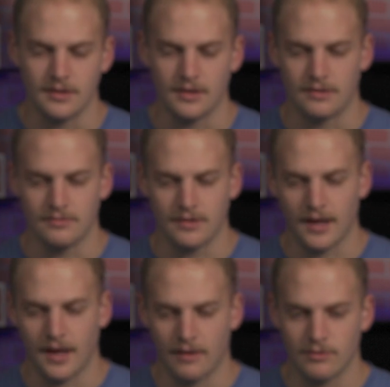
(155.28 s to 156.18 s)
Between the
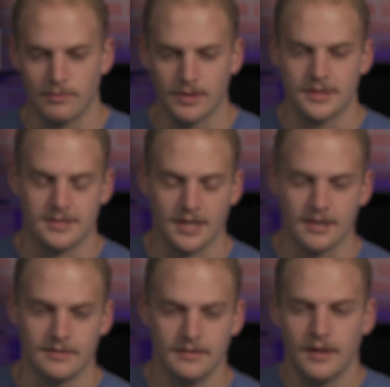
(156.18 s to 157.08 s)
flexible transmission
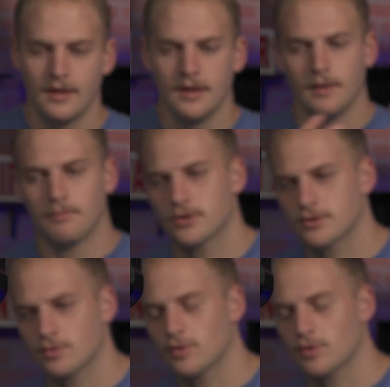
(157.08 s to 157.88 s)
options, the impressive